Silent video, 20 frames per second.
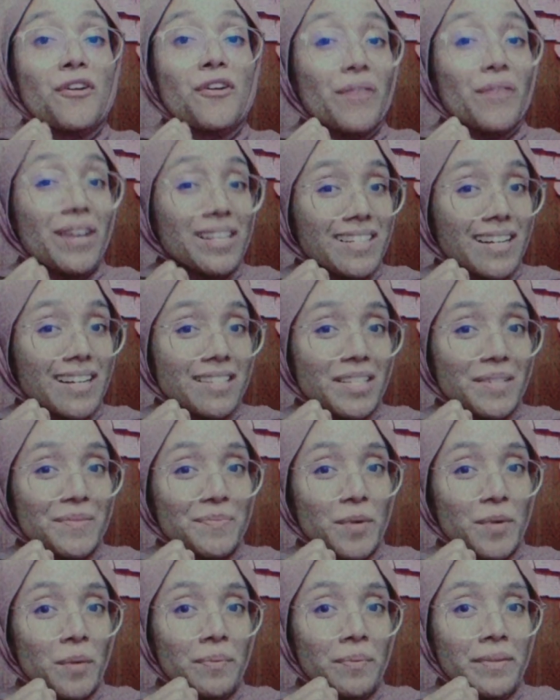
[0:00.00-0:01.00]
For
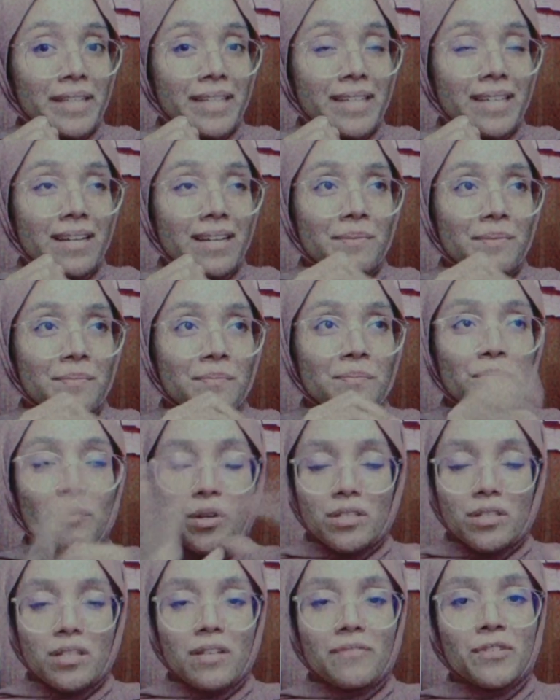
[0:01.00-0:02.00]
residential property,
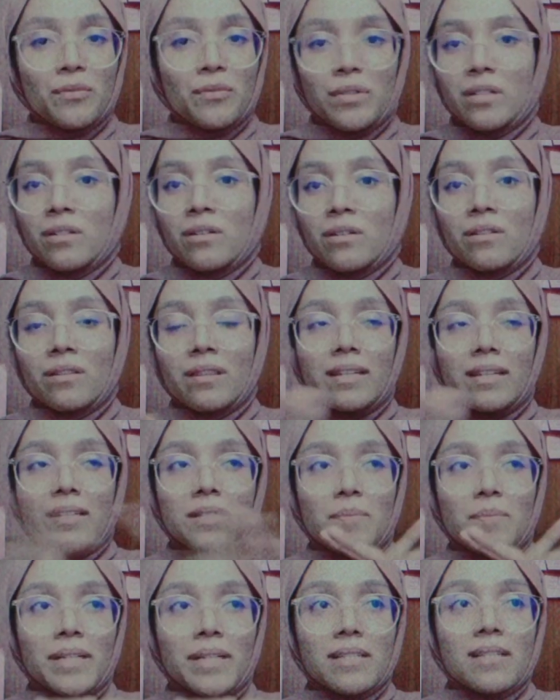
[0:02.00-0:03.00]
most of you would know
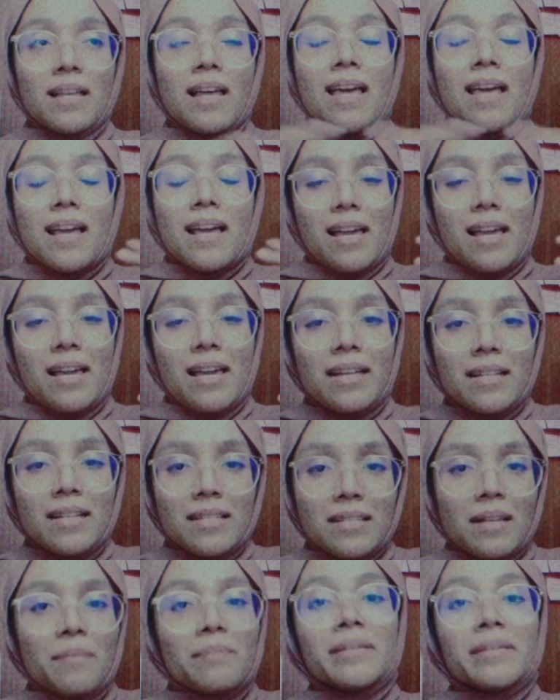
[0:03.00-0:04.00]
this because it
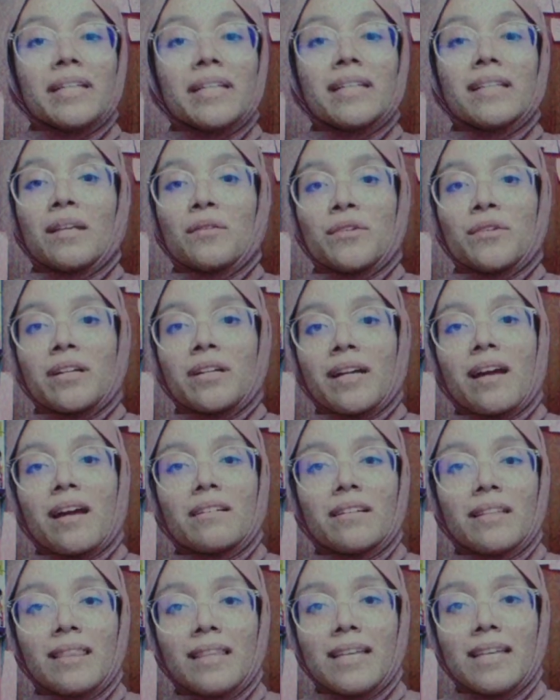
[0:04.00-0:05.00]
is something that we're
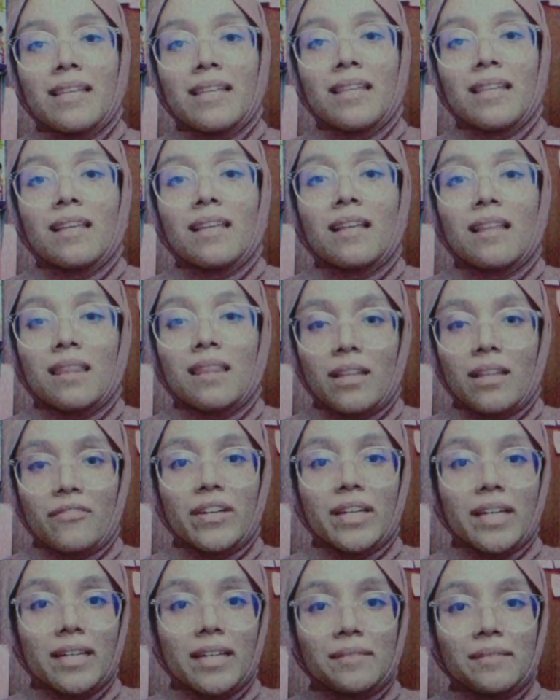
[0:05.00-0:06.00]
currently
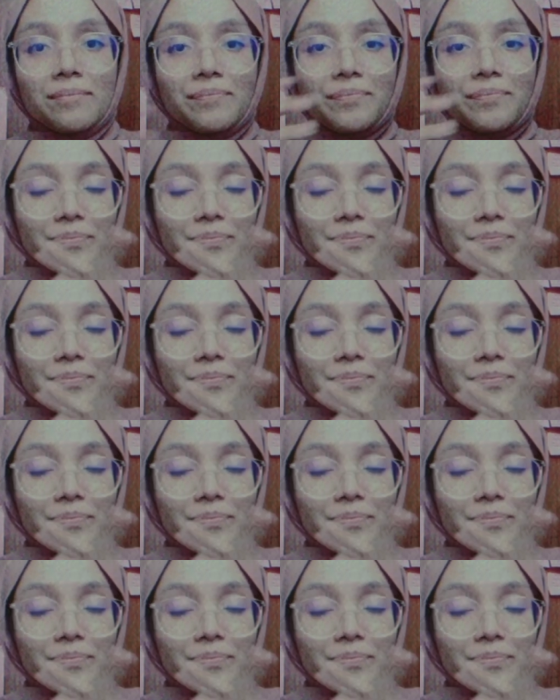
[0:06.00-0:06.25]
living in.